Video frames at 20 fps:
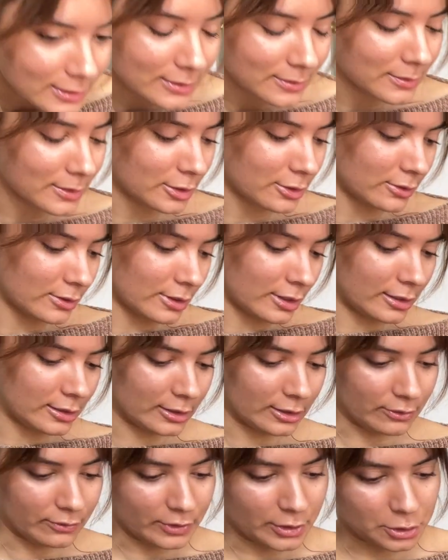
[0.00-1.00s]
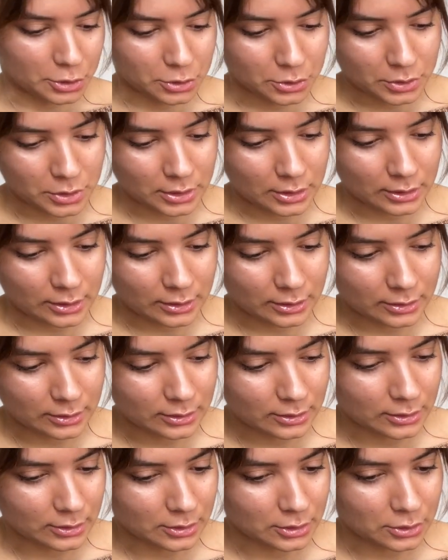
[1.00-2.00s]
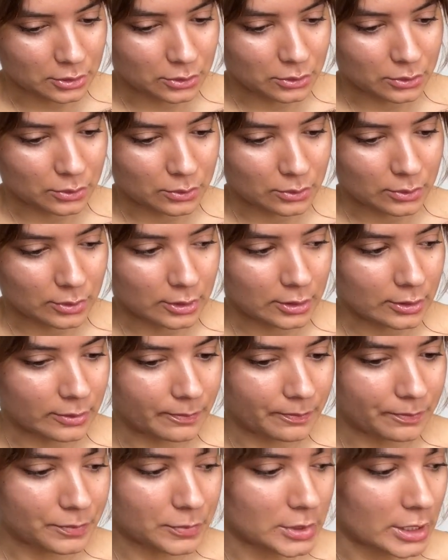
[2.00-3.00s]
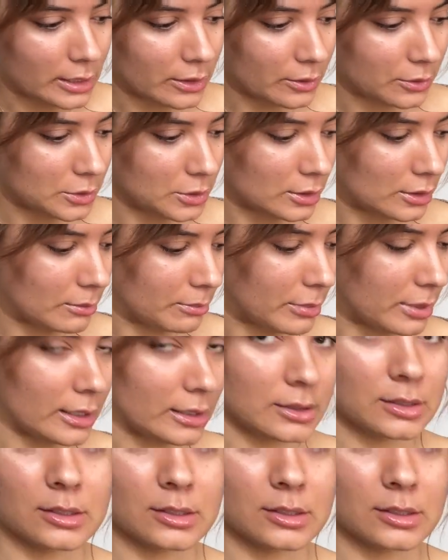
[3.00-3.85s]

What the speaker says: We're going on an adventure today to take her to the pet